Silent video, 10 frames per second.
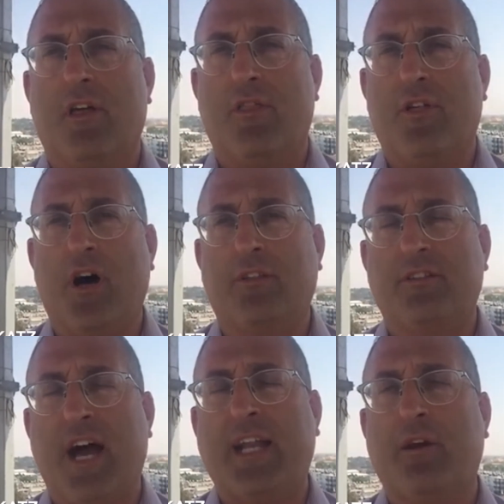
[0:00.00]
the
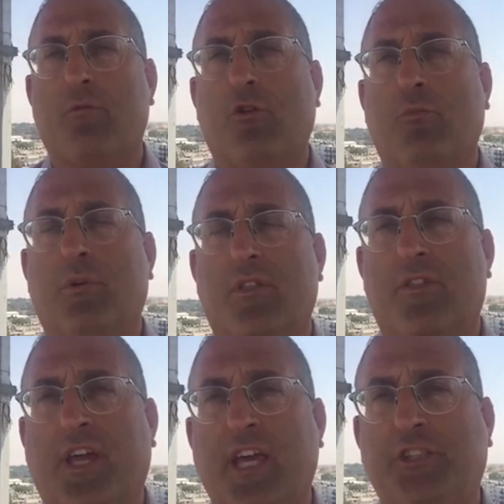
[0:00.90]
dining room,
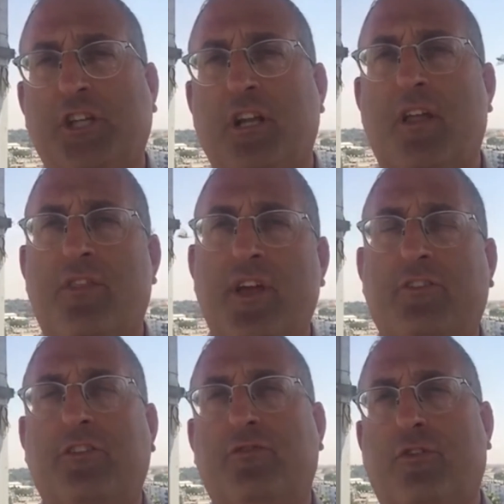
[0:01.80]
the kitchen.
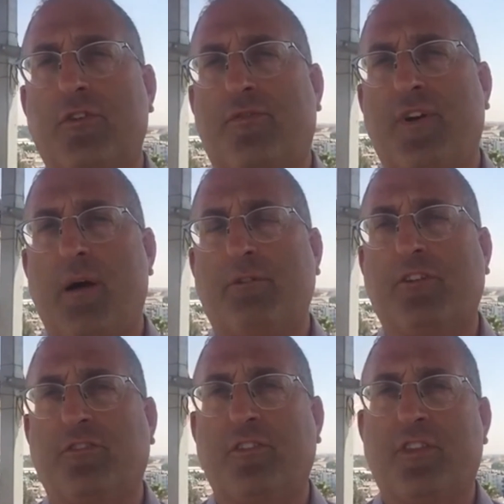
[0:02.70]
This is for the families.